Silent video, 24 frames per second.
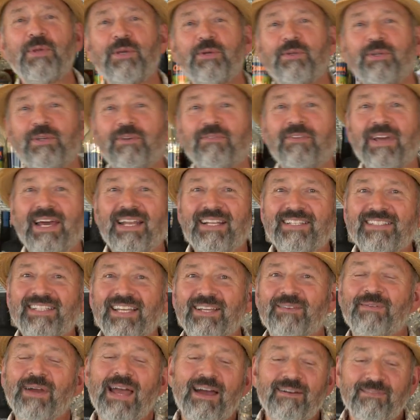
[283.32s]
beauty of
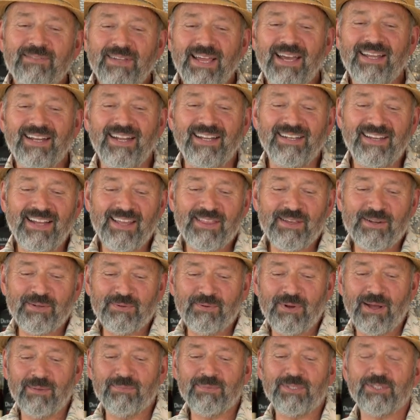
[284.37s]
editing, we have yet another
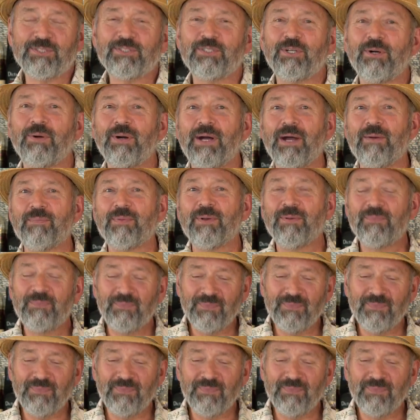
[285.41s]
rum to show up.